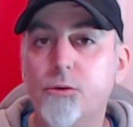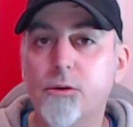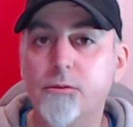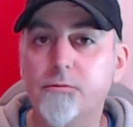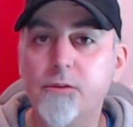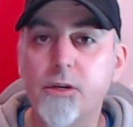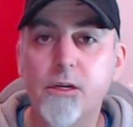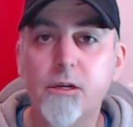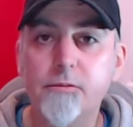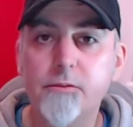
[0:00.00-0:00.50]
for a
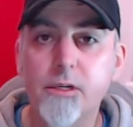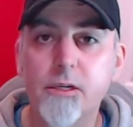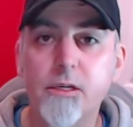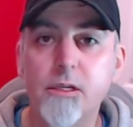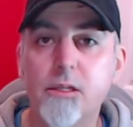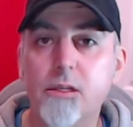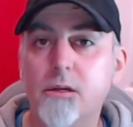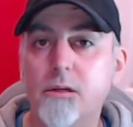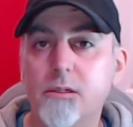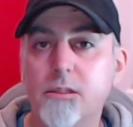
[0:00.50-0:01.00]
very, very
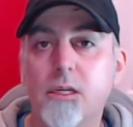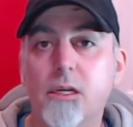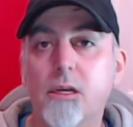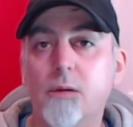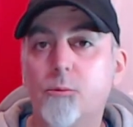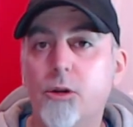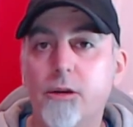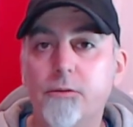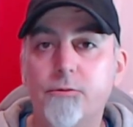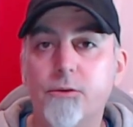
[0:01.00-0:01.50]
long
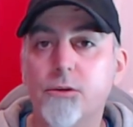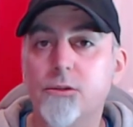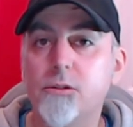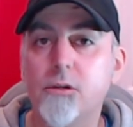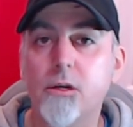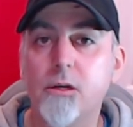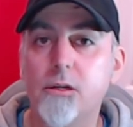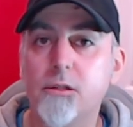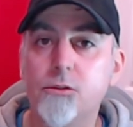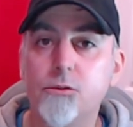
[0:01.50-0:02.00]
time when I first
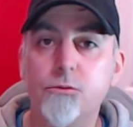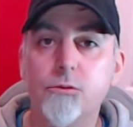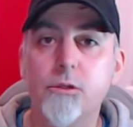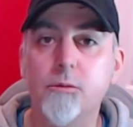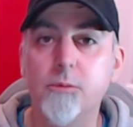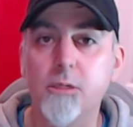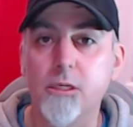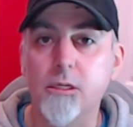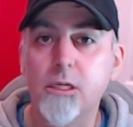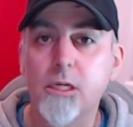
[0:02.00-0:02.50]
started
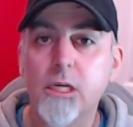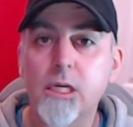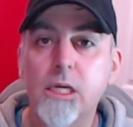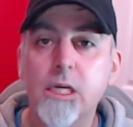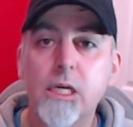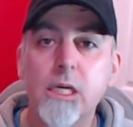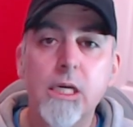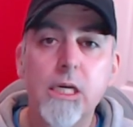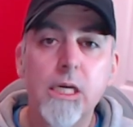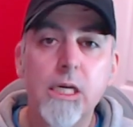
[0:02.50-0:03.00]
streaming.
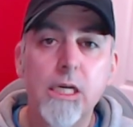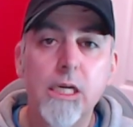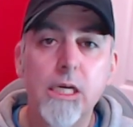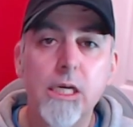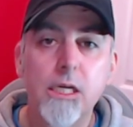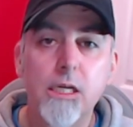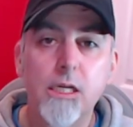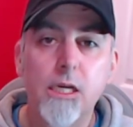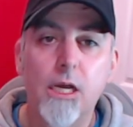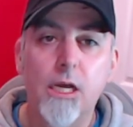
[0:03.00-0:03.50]

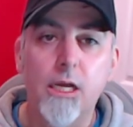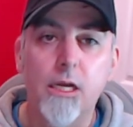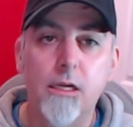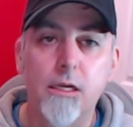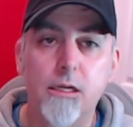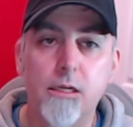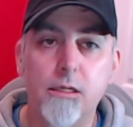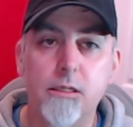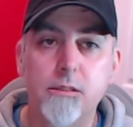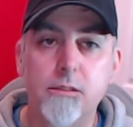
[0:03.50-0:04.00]

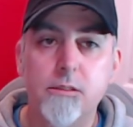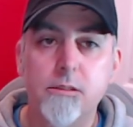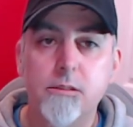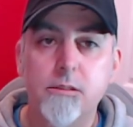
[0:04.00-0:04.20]
My